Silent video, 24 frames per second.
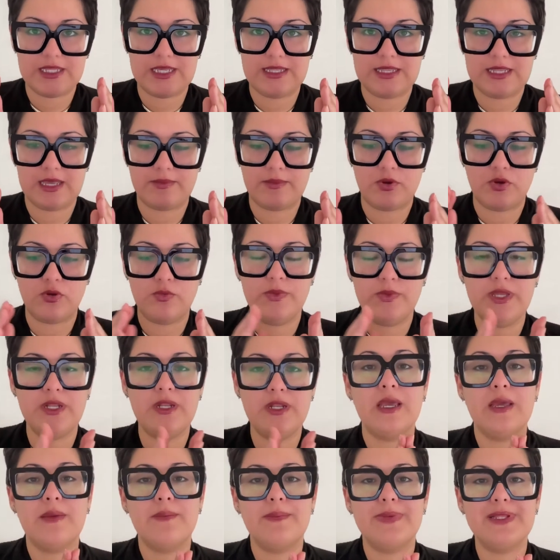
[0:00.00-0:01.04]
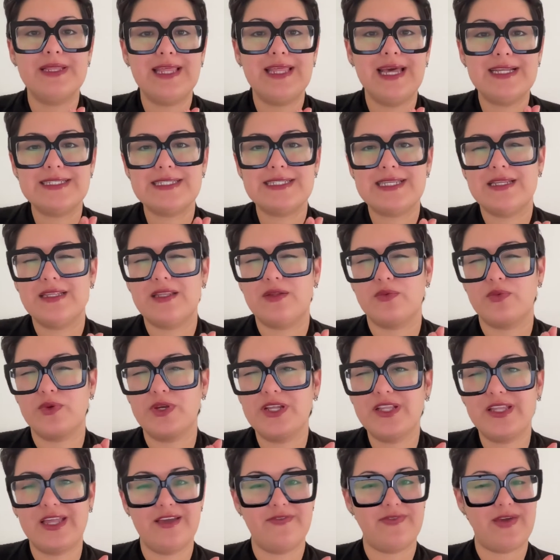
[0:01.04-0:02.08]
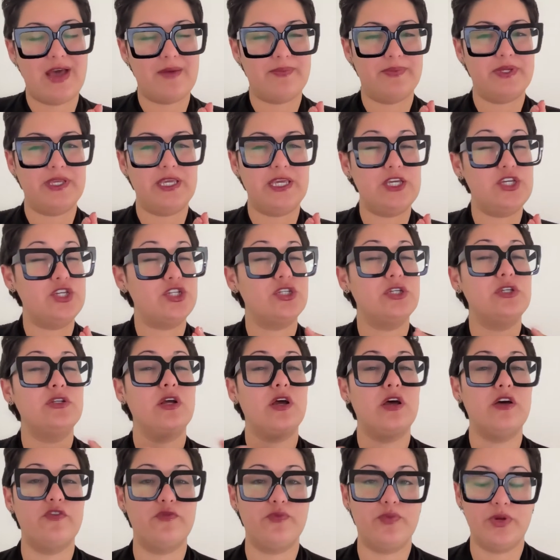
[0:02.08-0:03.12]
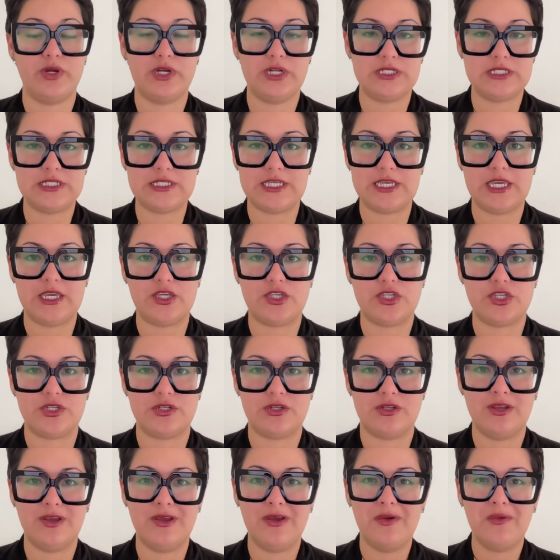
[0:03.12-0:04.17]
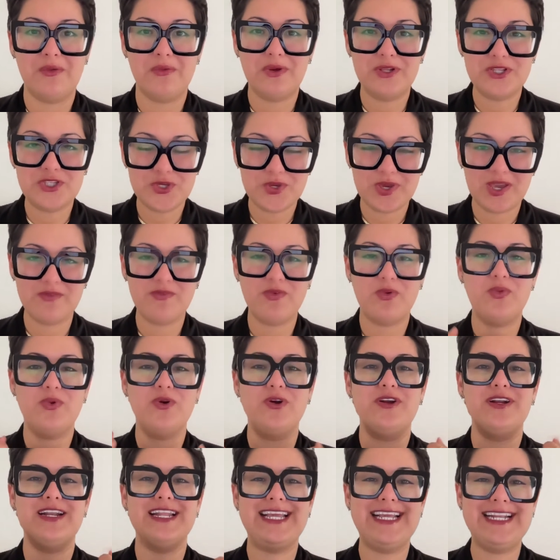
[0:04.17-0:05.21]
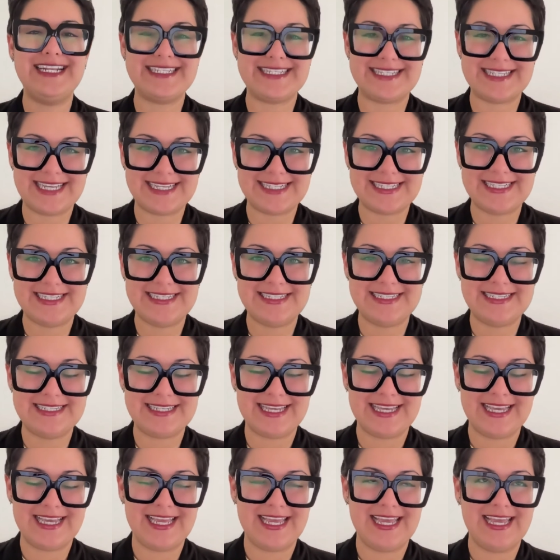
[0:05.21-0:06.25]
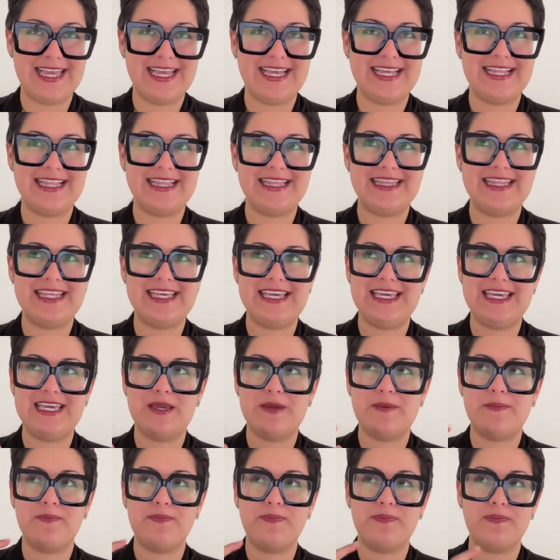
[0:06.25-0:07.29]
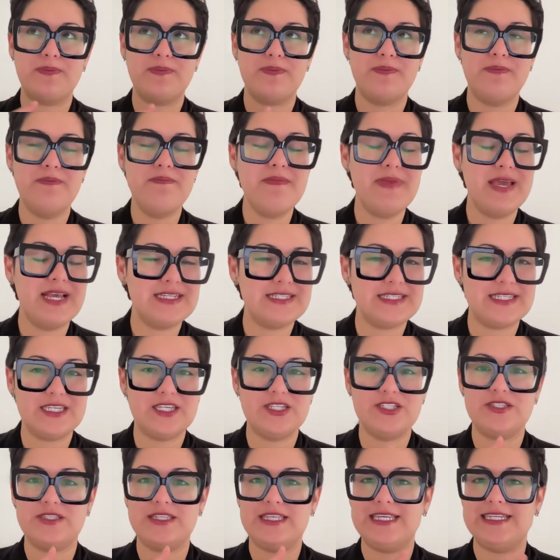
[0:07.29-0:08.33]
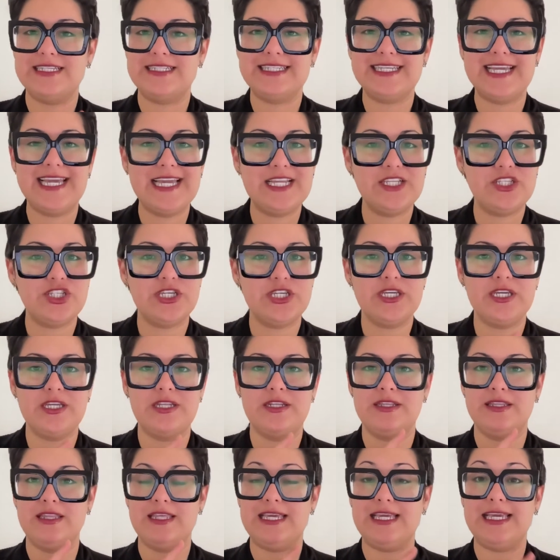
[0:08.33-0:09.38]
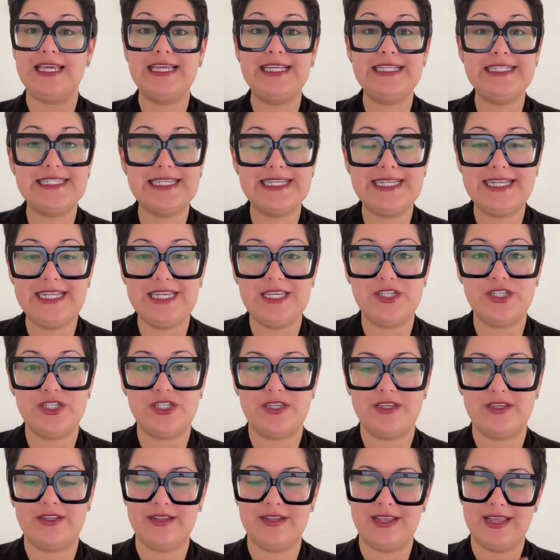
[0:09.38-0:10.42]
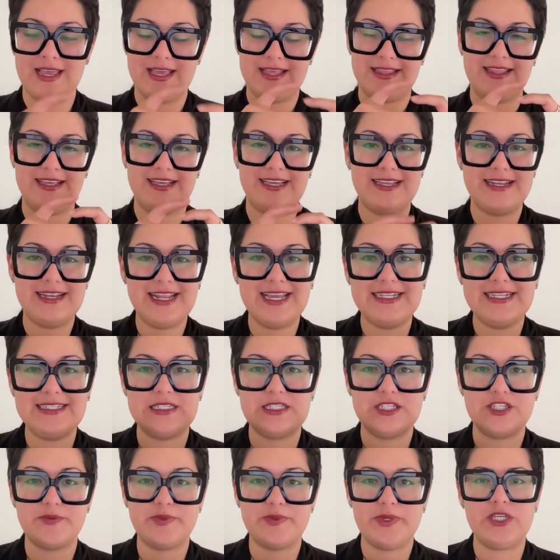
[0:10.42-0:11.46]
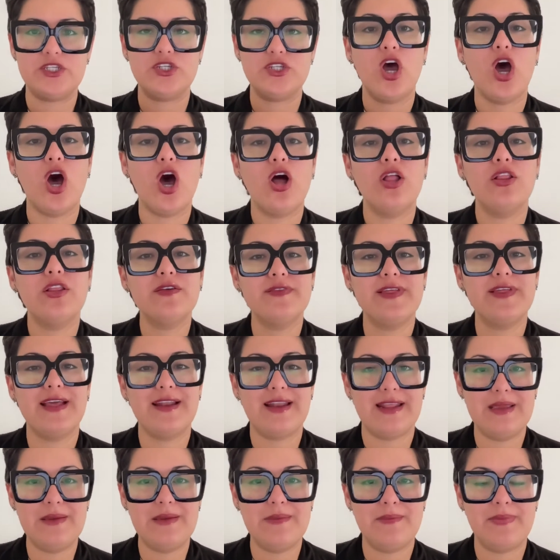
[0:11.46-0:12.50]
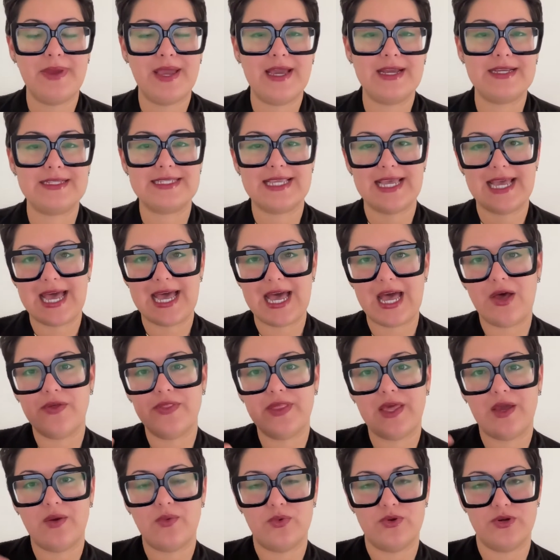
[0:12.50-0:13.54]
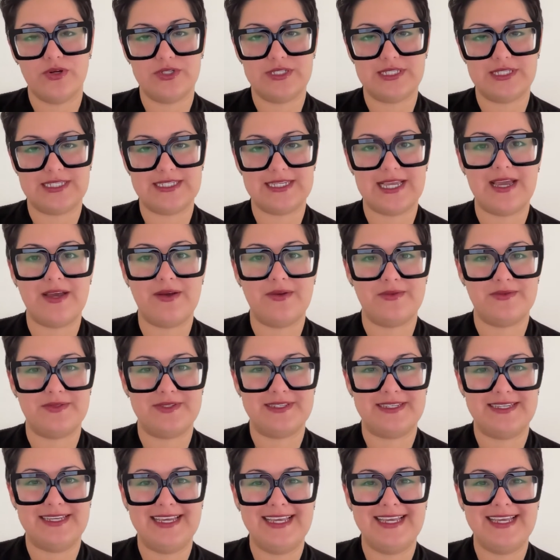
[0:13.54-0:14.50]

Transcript: in that moment, but that's not a real life application of pronunciation. Once you have a word in a sentence, the message, the intention, the intonation, the connected speech, all of that impacts how that word sounds.